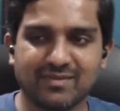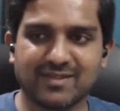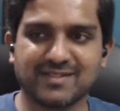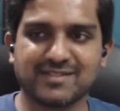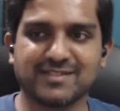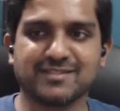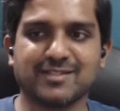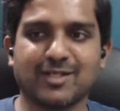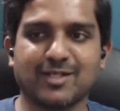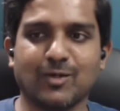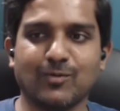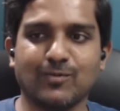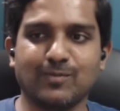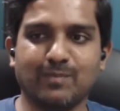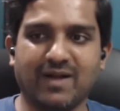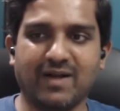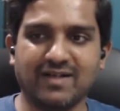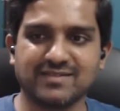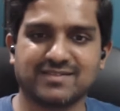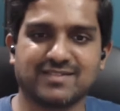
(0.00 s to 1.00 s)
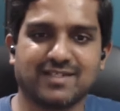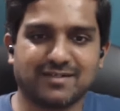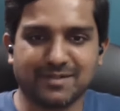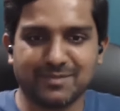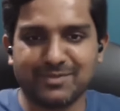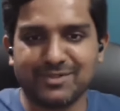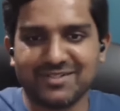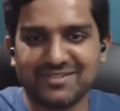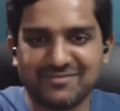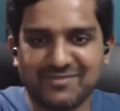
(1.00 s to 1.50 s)
This is how Mark
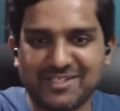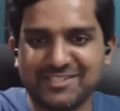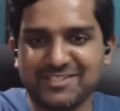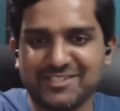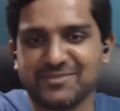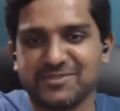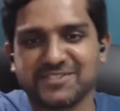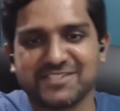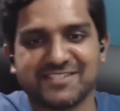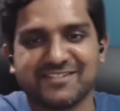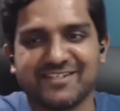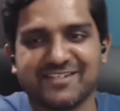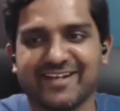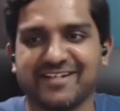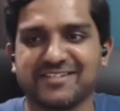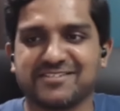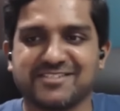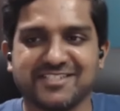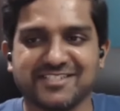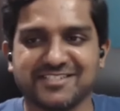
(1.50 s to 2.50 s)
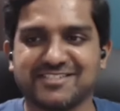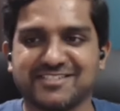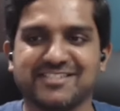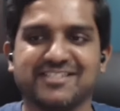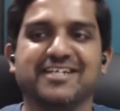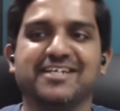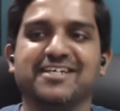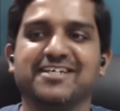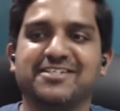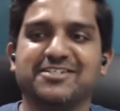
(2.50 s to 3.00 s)
Zuckerberg, when he was in grade 6,
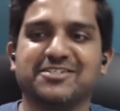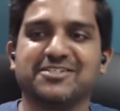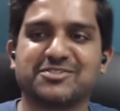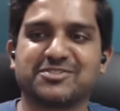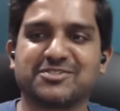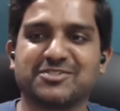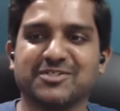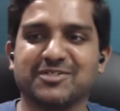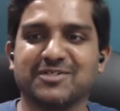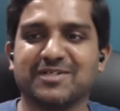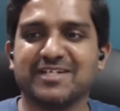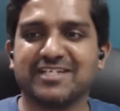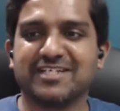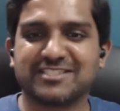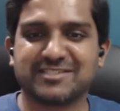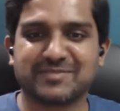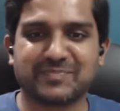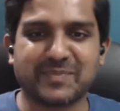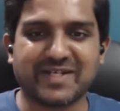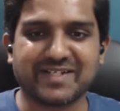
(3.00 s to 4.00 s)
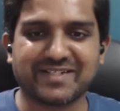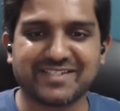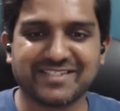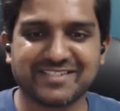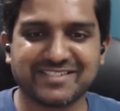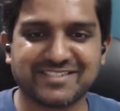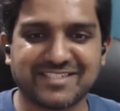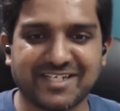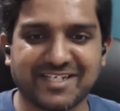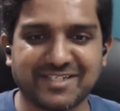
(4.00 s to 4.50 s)
he used to spend
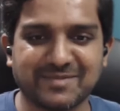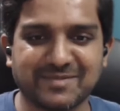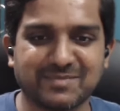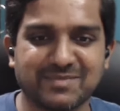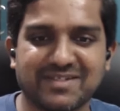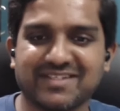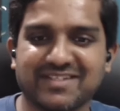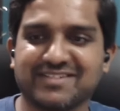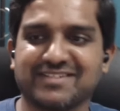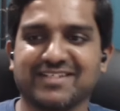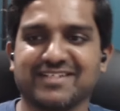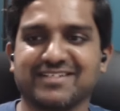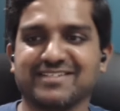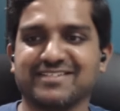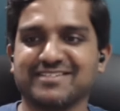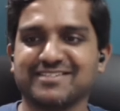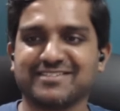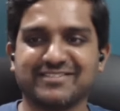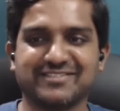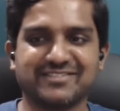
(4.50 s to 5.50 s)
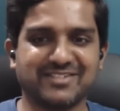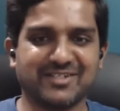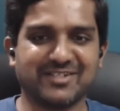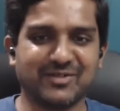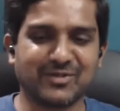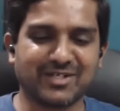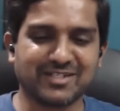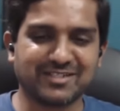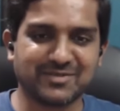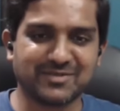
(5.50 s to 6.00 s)
his time, and then
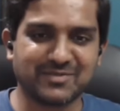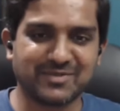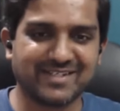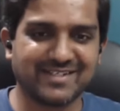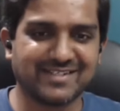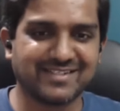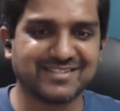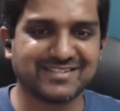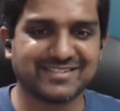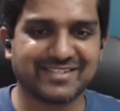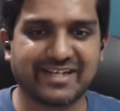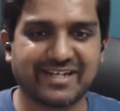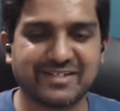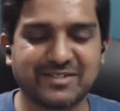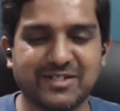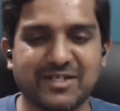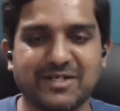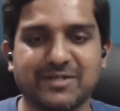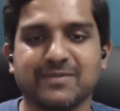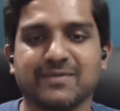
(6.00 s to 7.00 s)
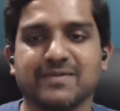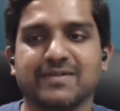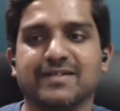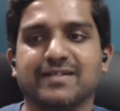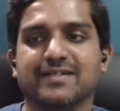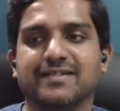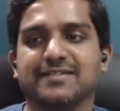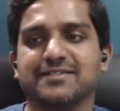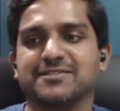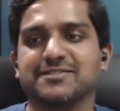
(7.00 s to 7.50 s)
look at the way he is right now.
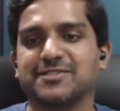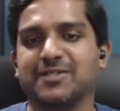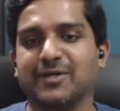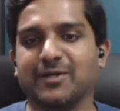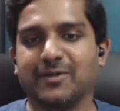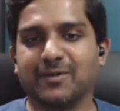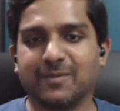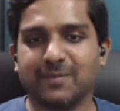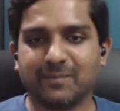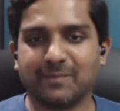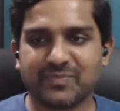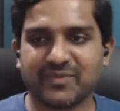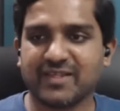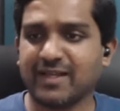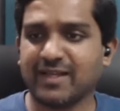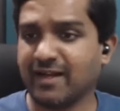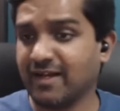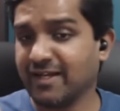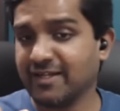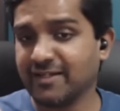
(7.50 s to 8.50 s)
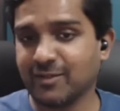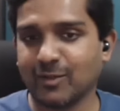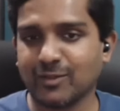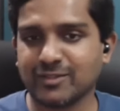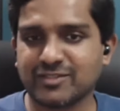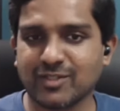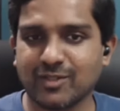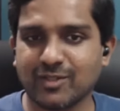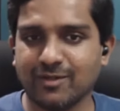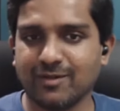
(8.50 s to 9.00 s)
So yeah, and
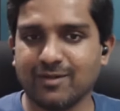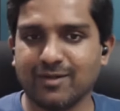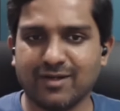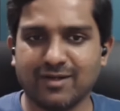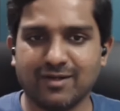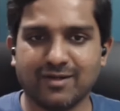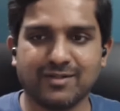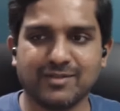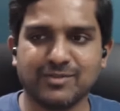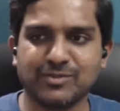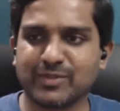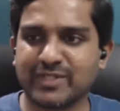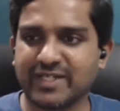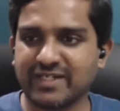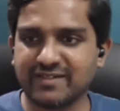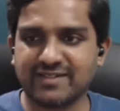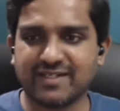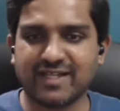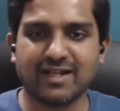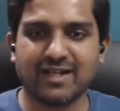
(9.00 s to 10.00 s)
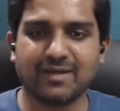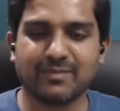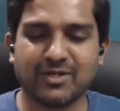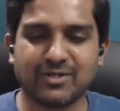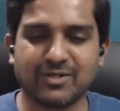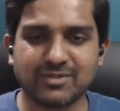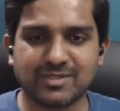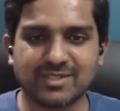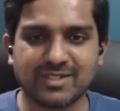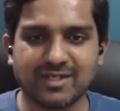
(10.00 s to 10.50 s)
also you can tell
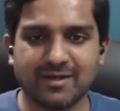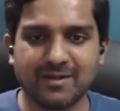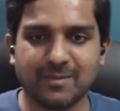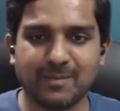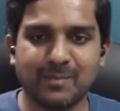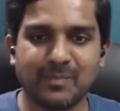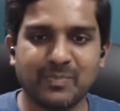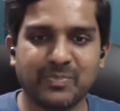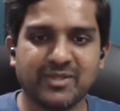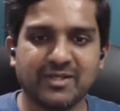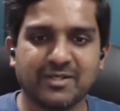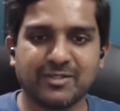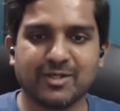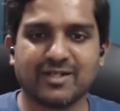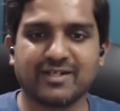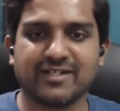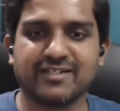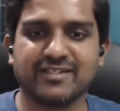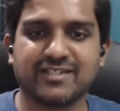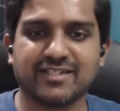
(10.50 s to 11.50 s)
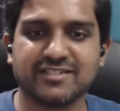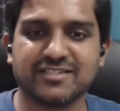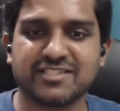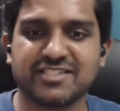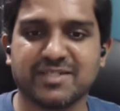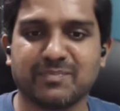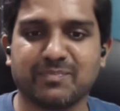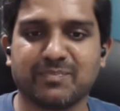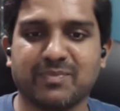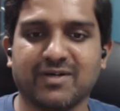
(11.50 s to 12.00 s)
about your
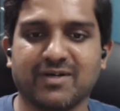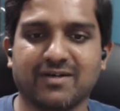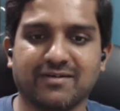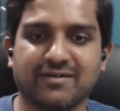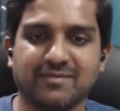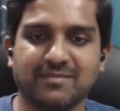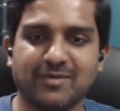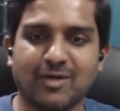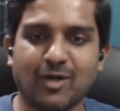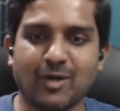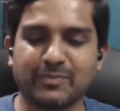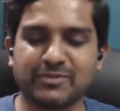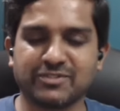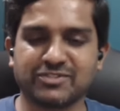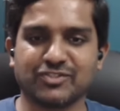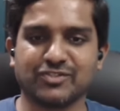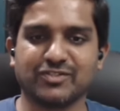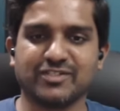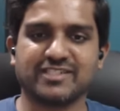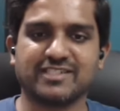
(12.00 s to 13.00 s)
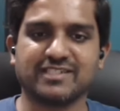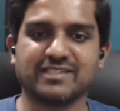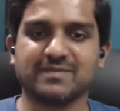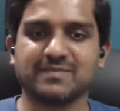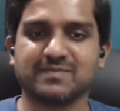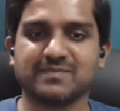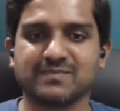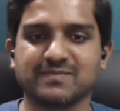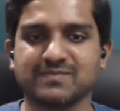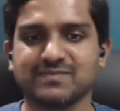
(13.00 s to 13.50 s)
internship opportunity?